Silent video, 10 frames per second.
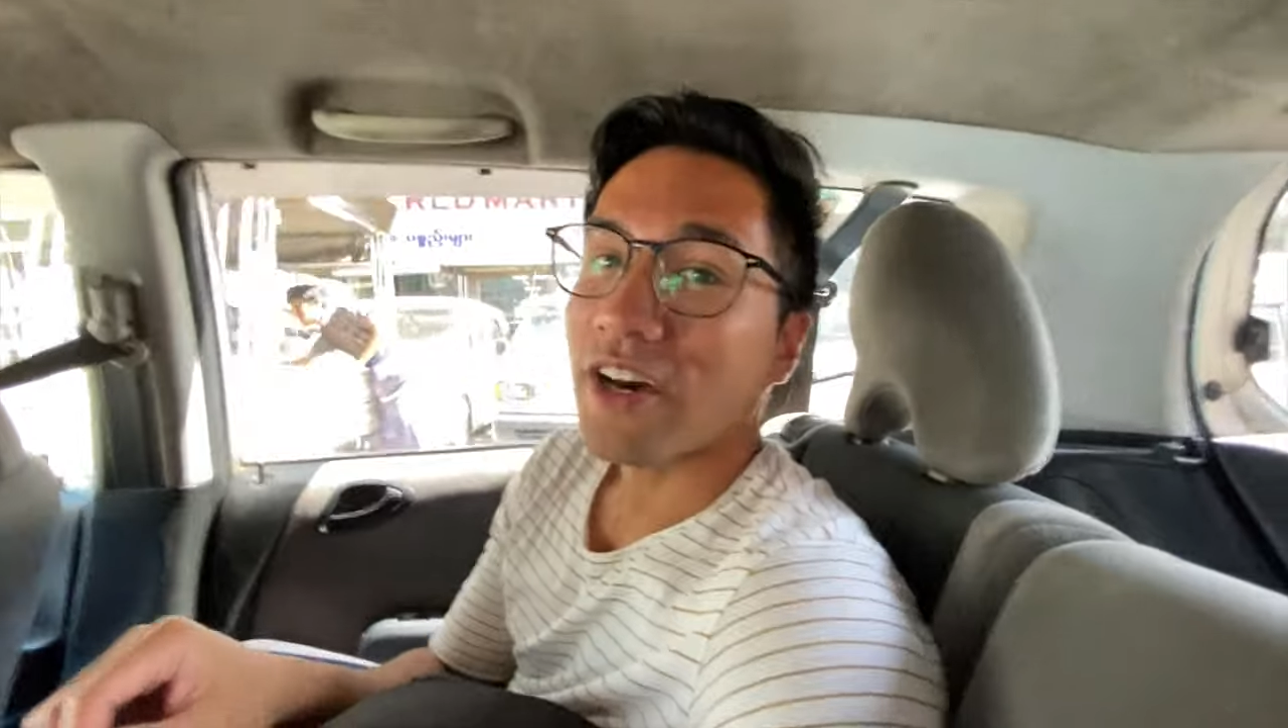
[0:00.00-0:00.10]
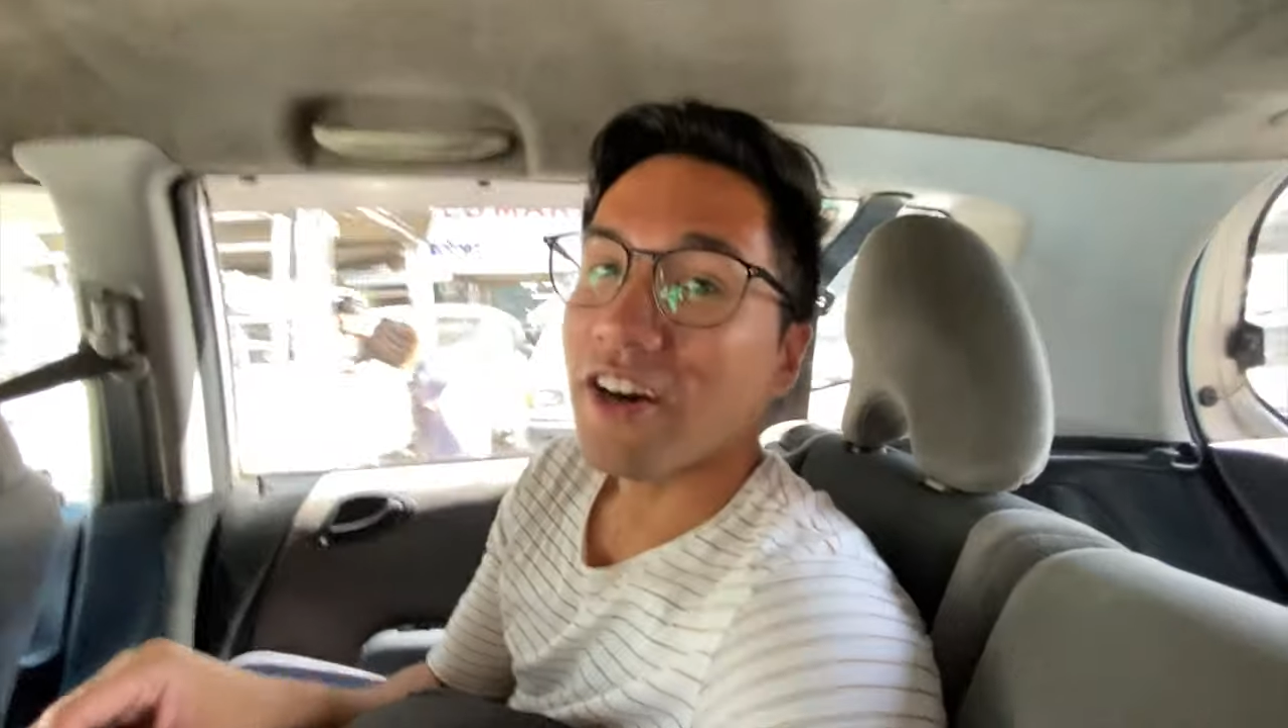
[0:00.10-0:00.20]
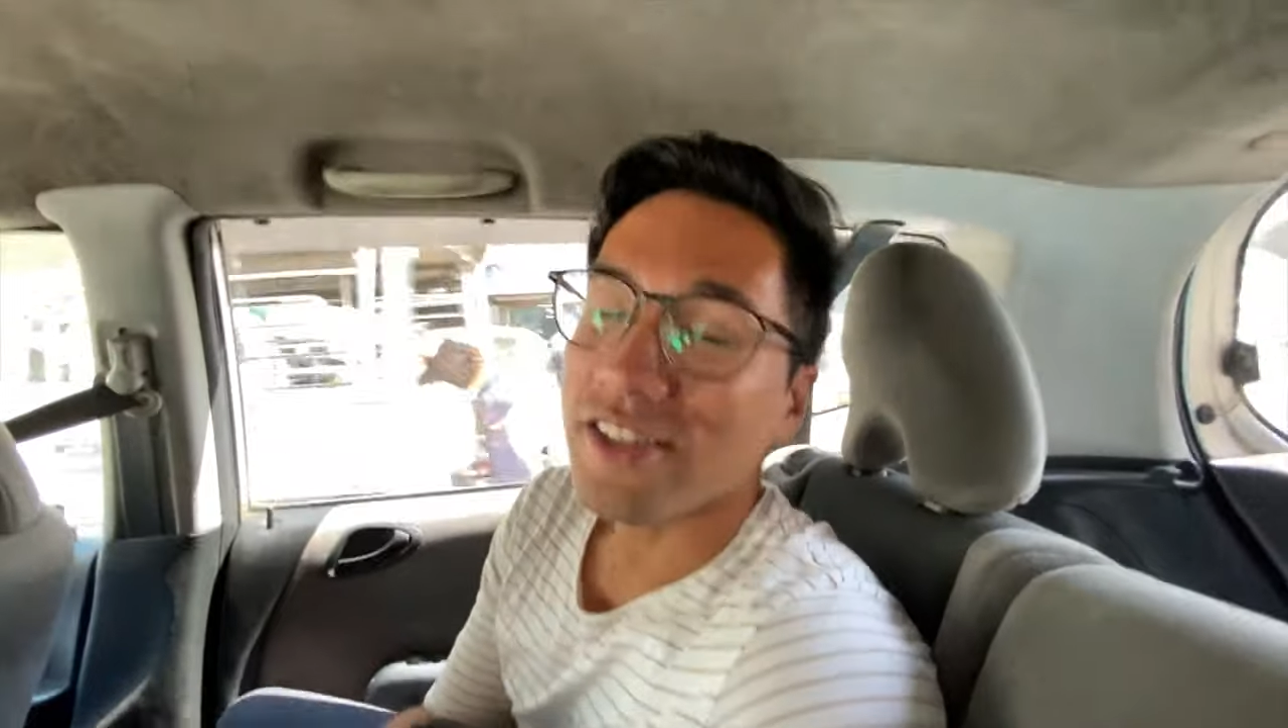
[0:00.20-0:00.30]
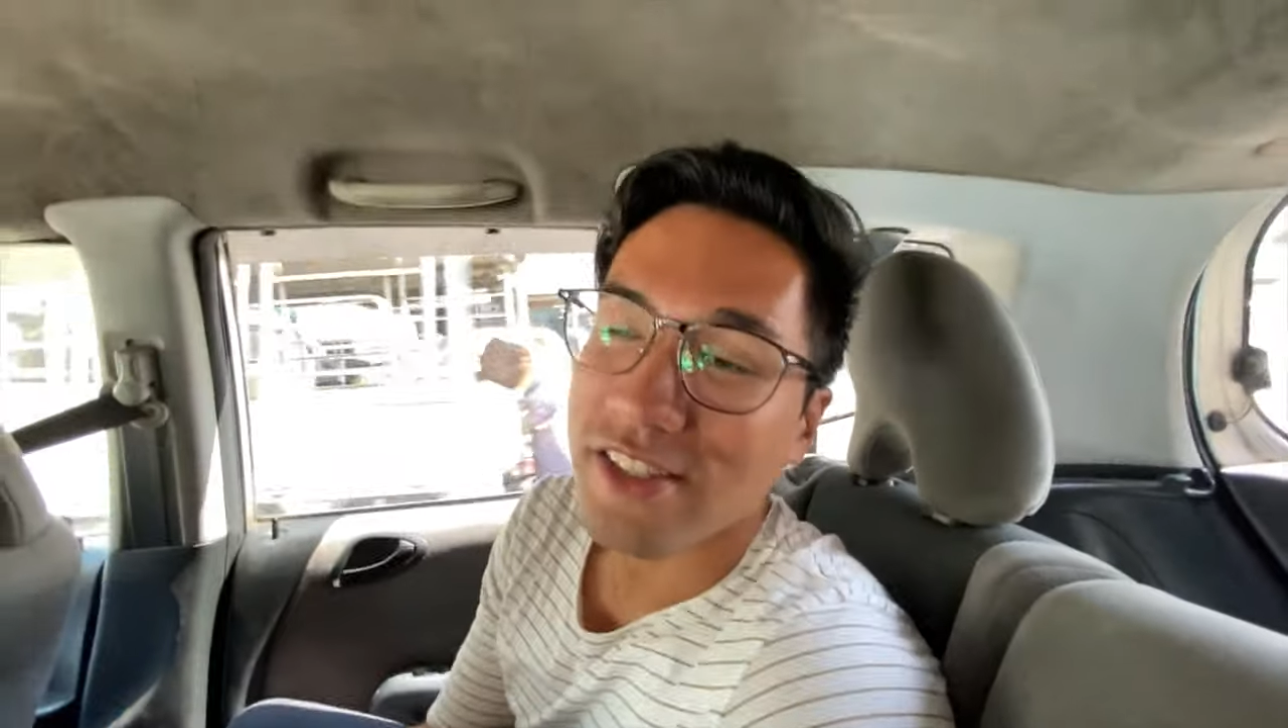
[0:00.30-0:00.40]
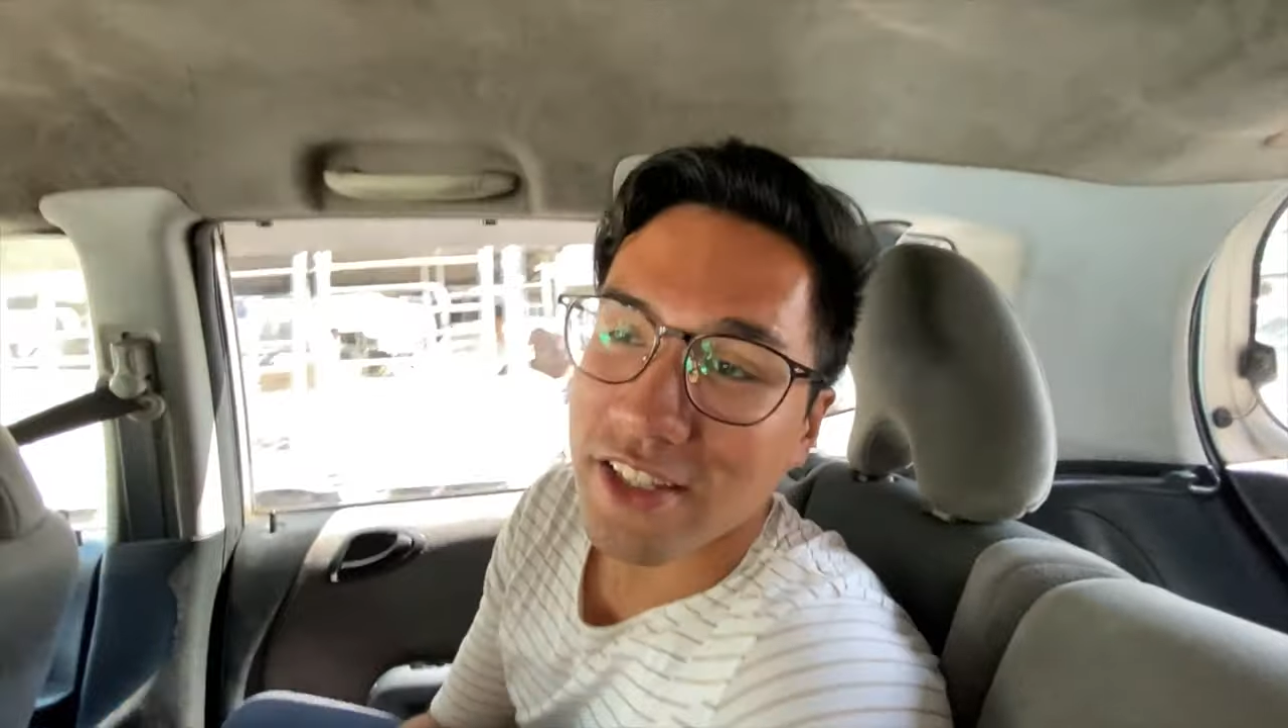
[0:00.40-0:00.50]

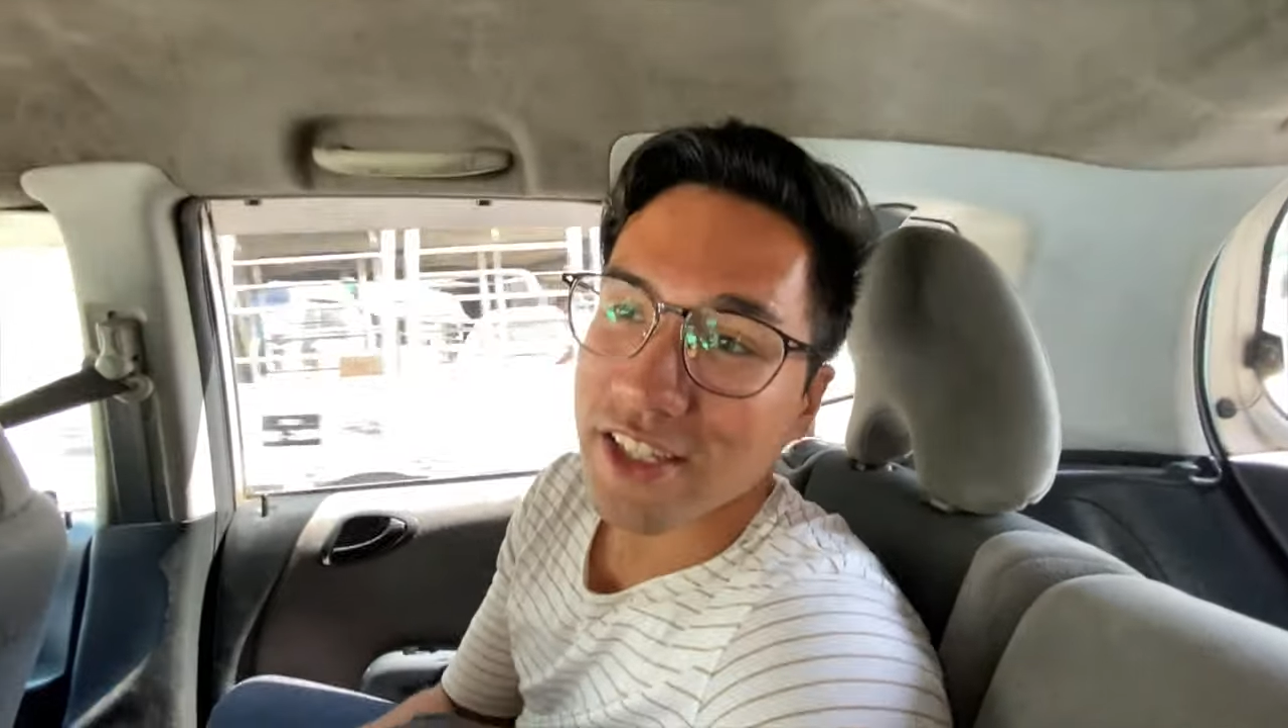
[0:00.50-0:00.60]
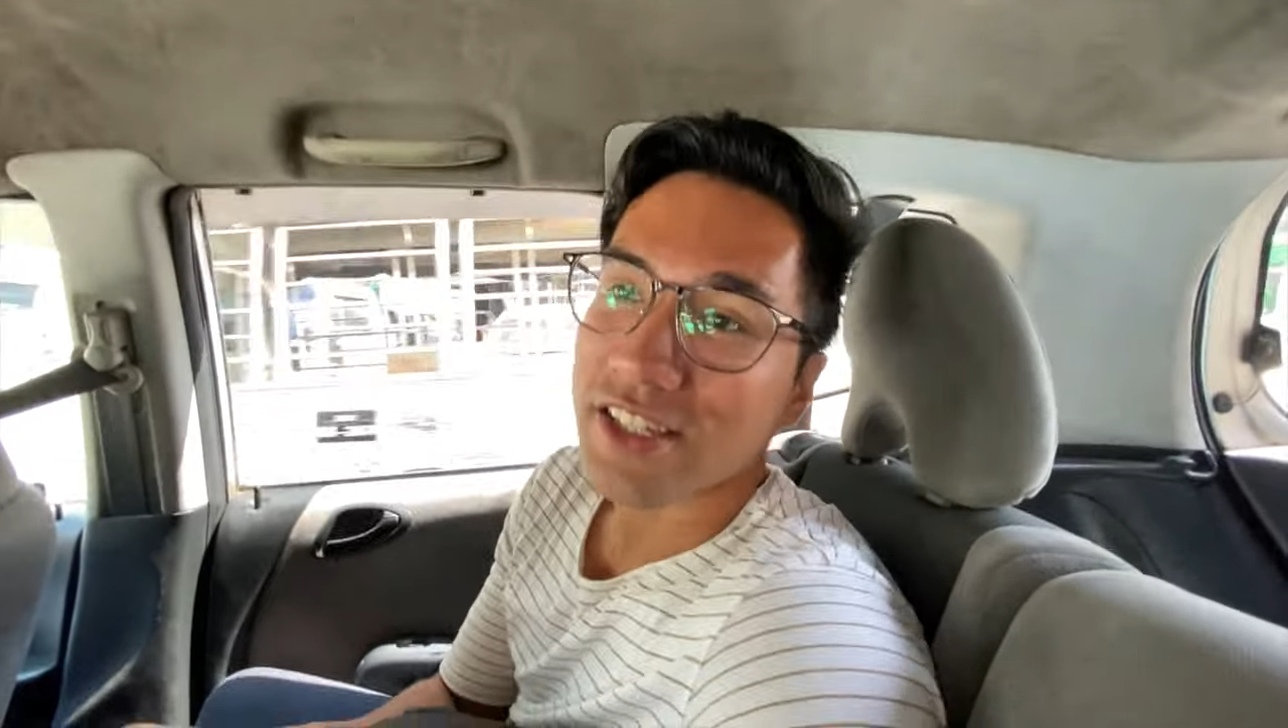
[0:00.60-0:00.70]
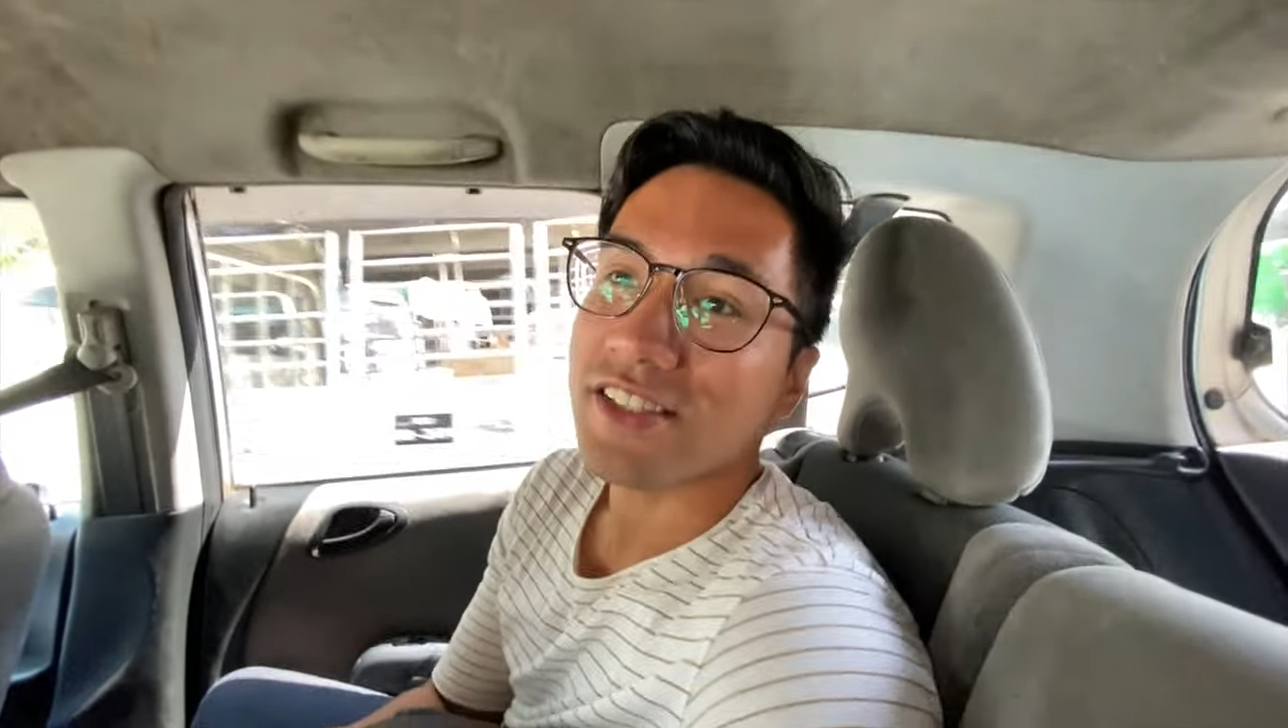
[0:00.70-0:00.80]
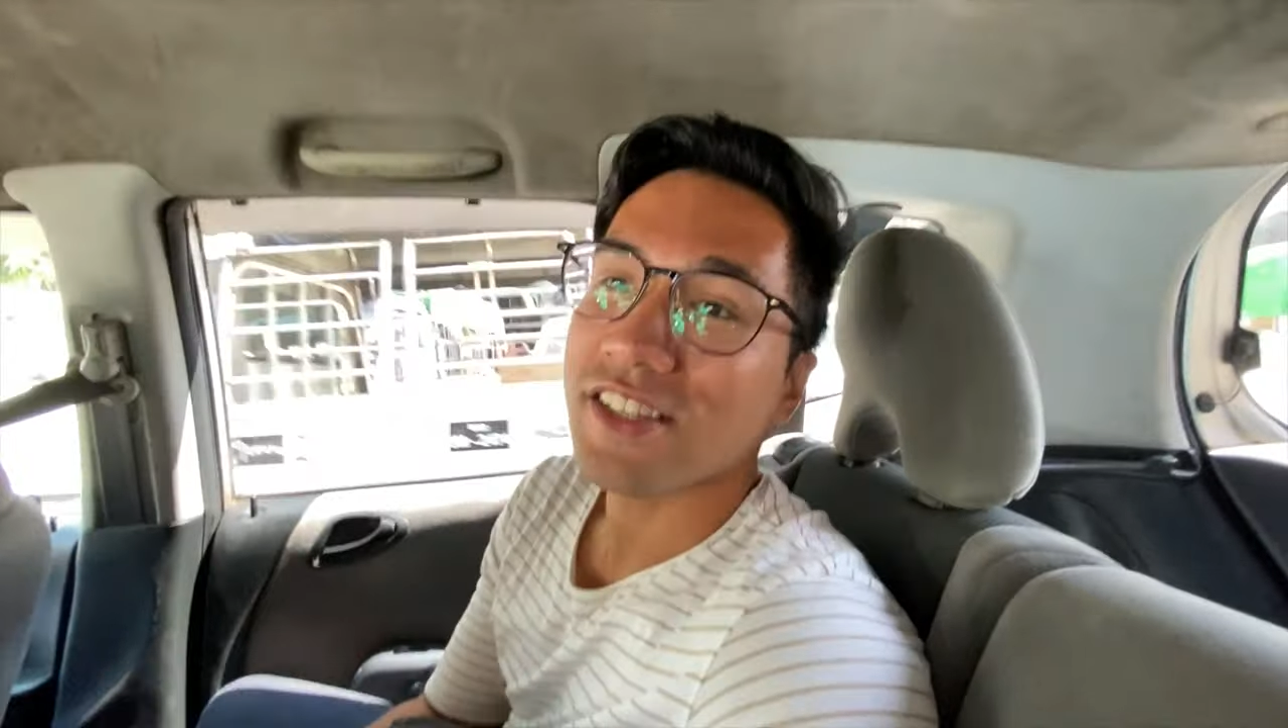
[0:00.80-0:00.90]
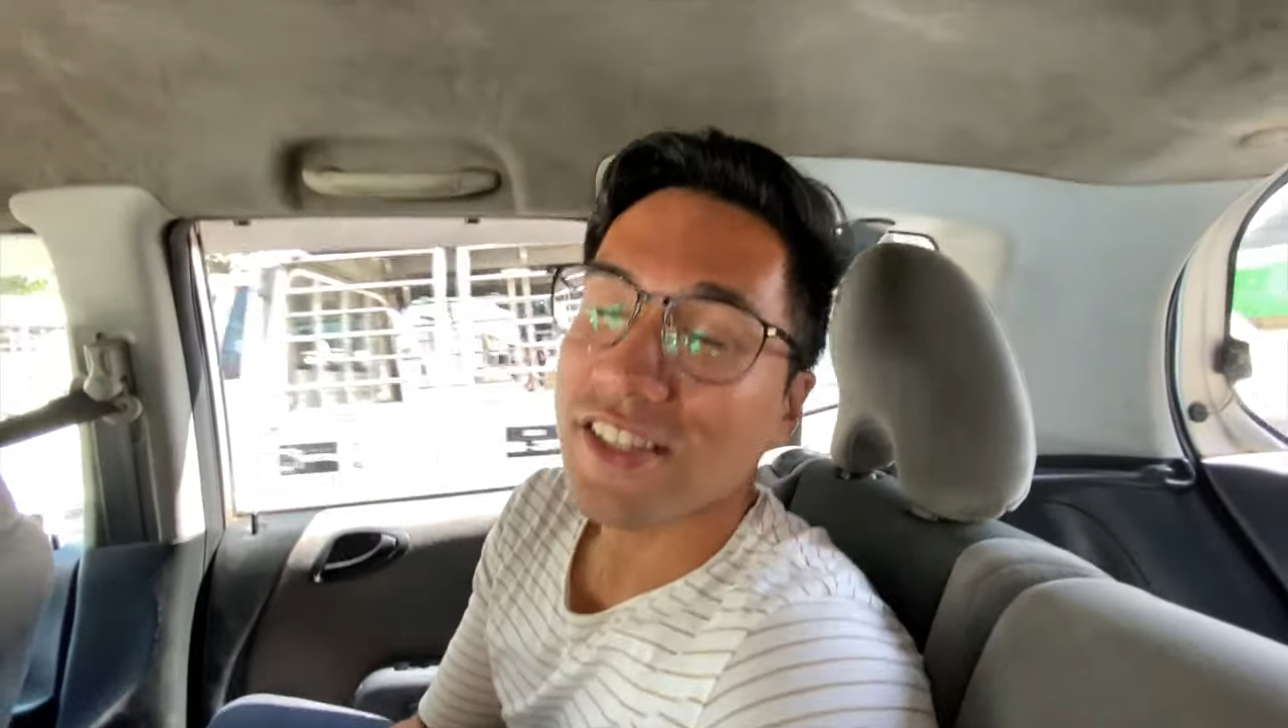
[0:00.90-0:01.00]
hostel is